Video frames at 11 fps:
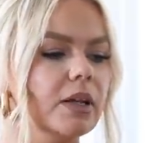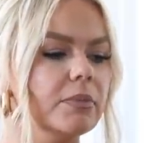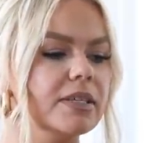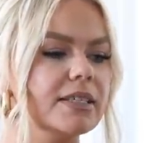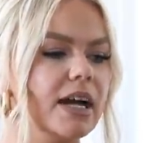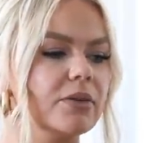
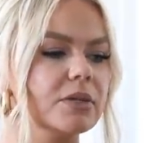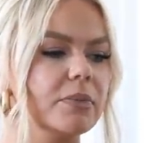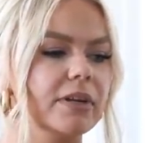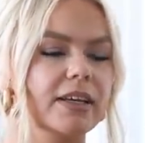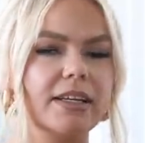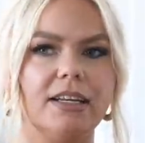but Zach was
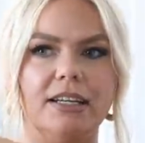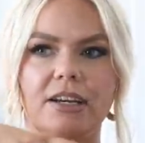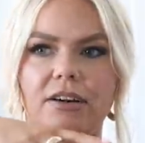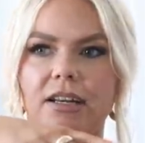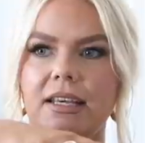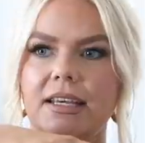putting it in
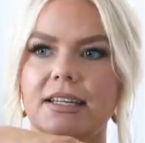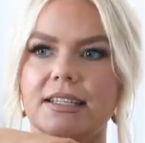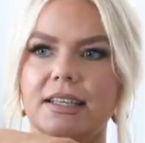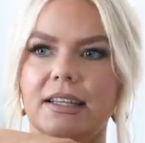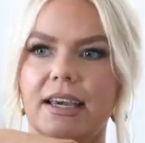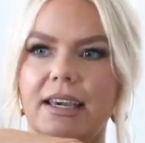here and he
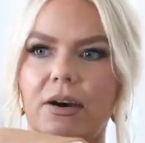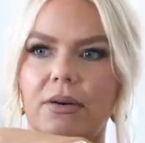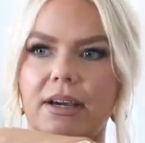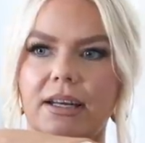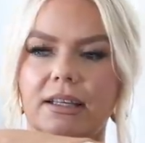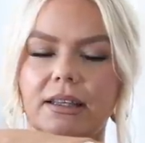doesn't like how
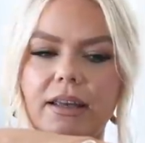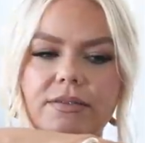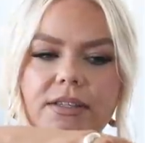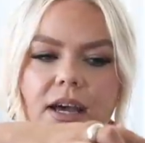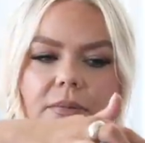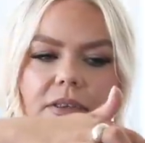it kind of
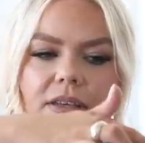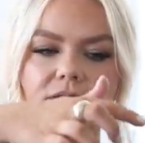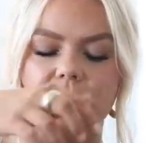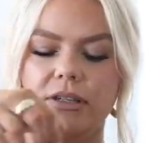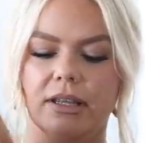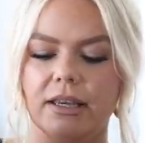lifts up. He thinks
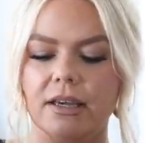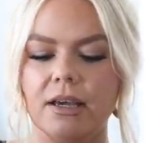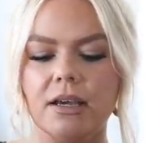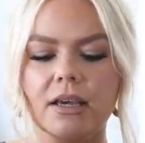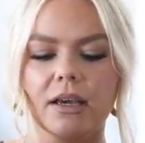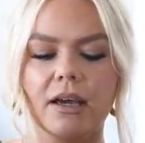you're gonna like
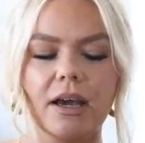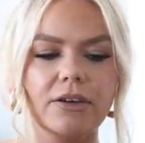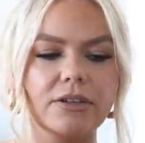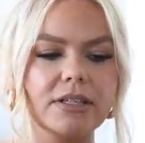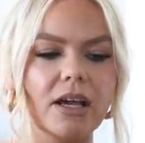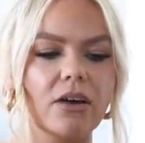cut
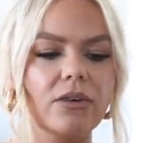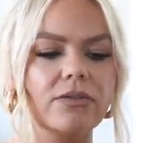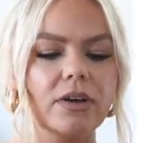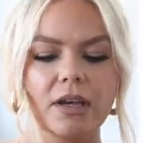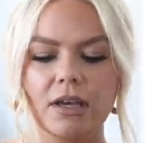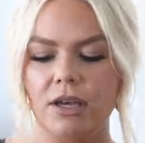yourself.
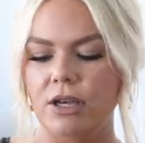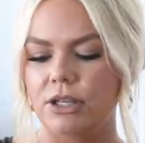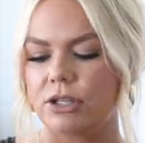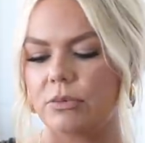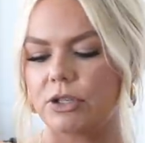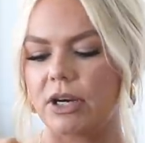
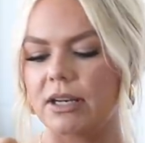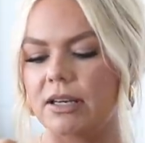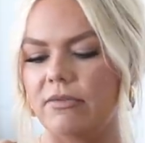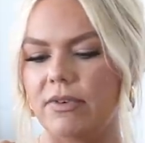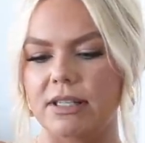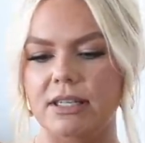So I'm trying to
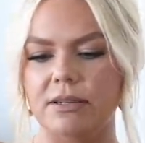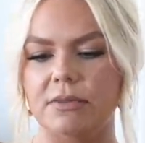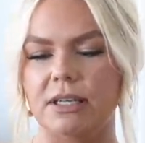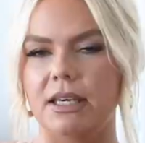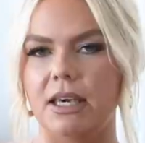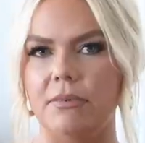convince him
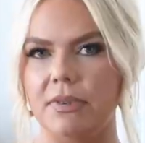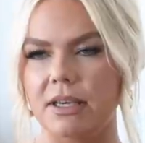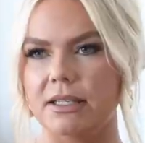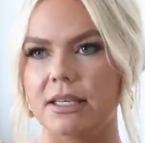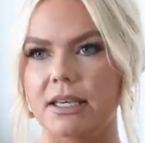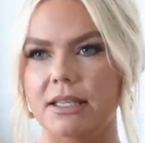to keep
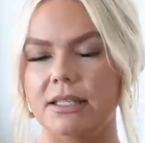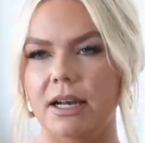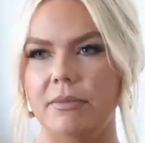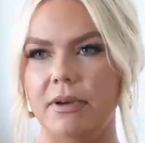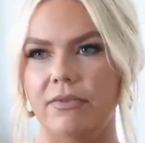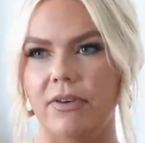this. He's not
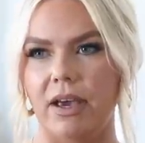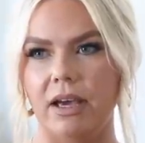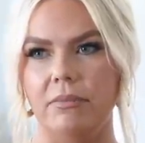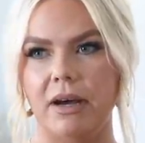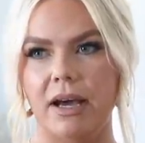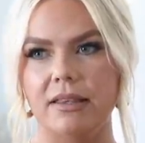a big
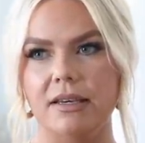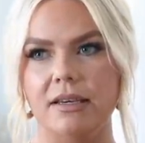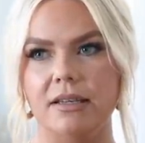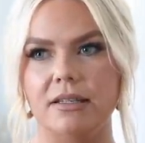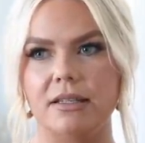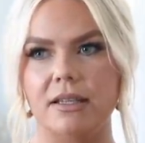fan, but I
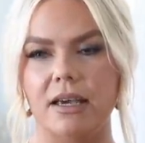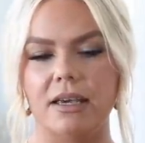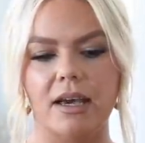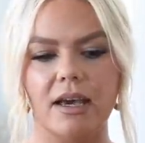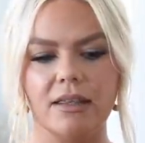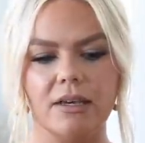think
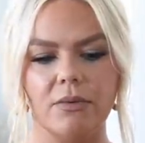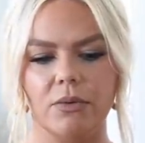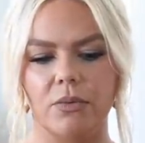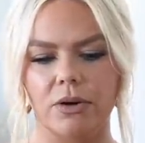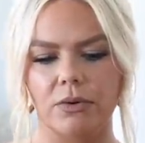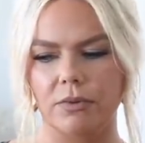it
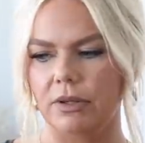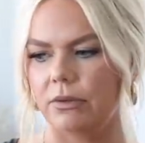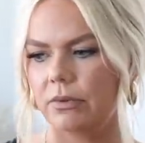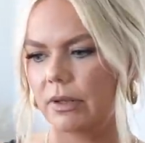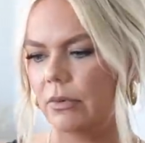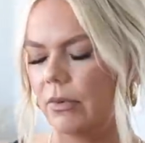would work really,
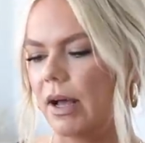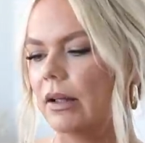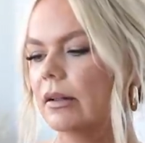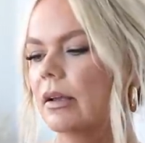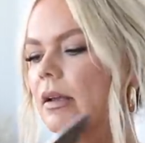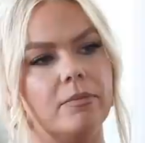really
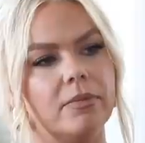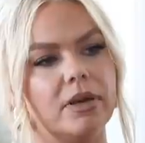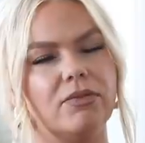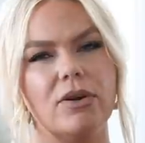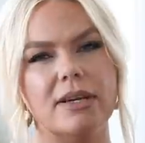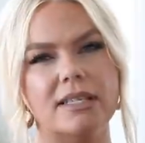well.
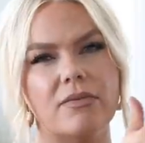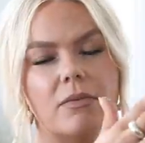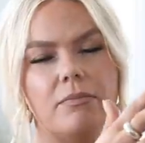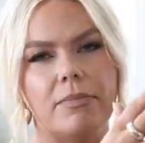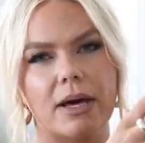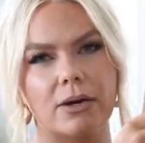If you guys have a
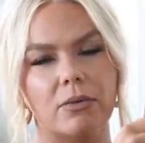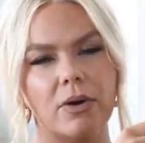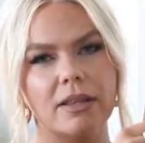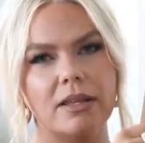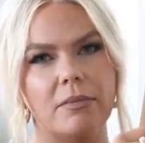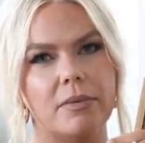better
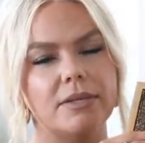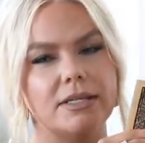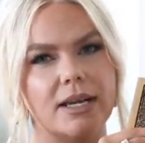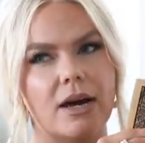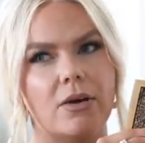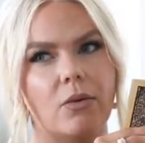one that maybe
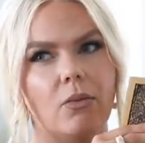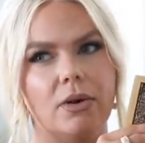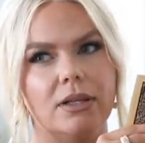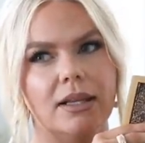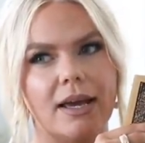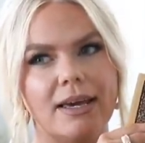Zach
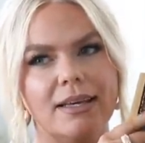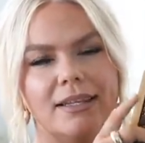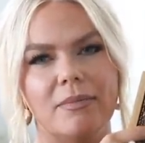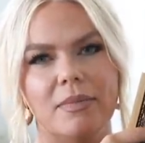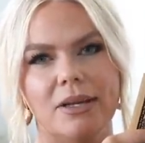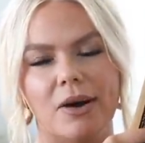would like,
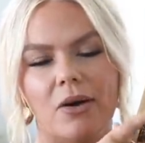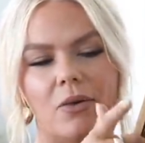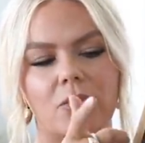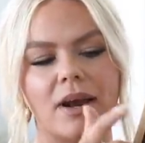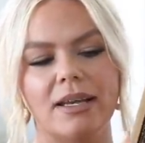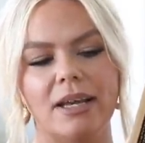let me
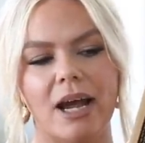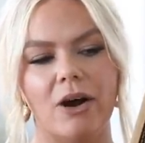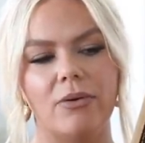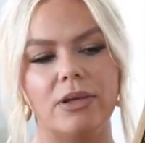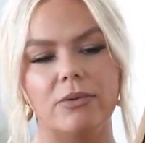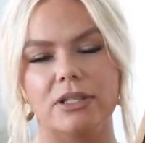know. Right
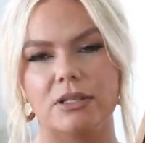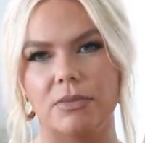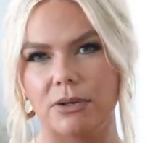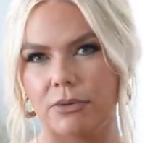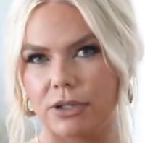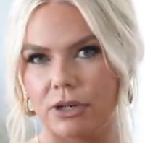now, he wants me
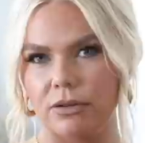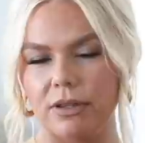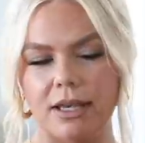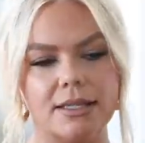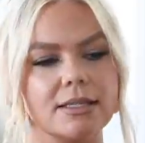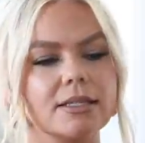to return
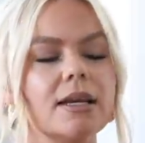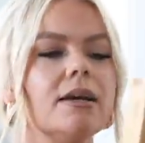this.